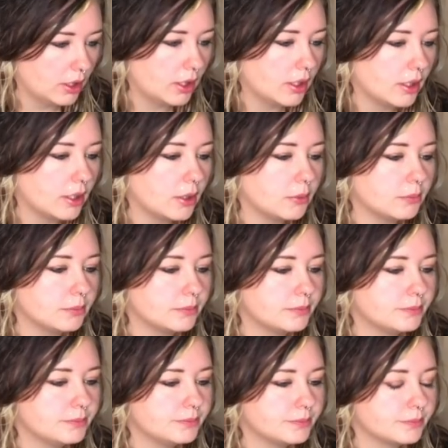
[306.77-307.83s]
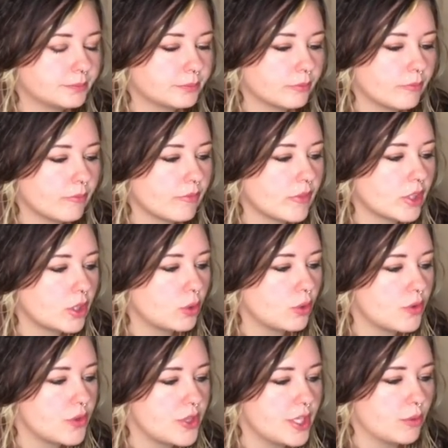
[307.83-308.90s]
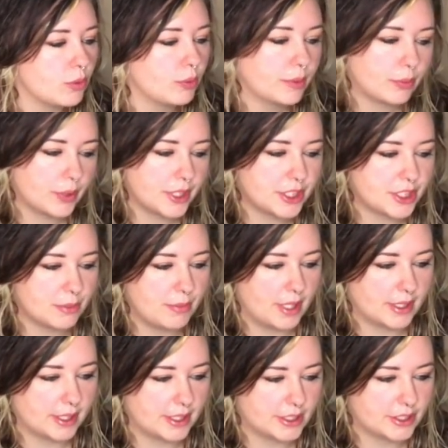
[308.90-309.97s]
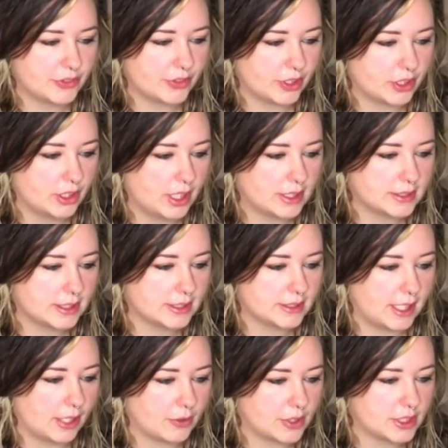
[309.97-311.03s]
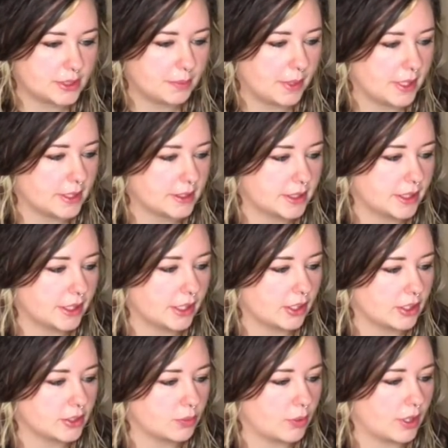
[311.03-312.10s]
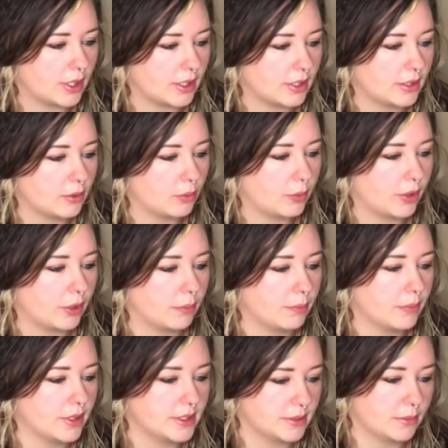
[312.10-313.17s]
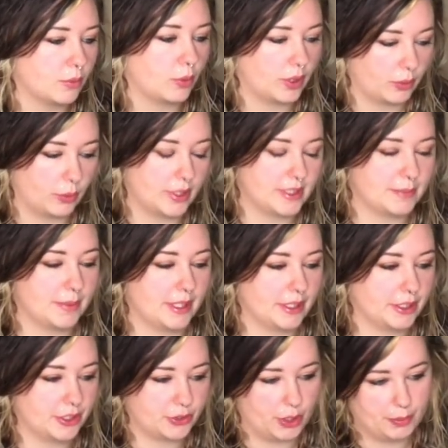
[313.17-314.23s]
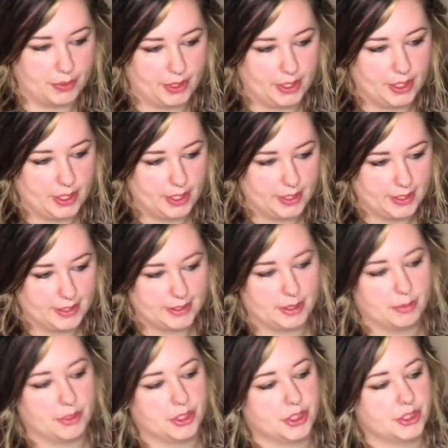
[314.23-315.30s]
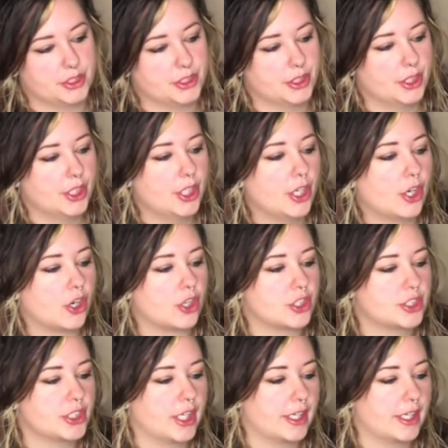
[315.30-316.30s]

um, then when we reach the magnetosphere class as outer space, and here is where we are is where, what is being disrupted in these images. Earth's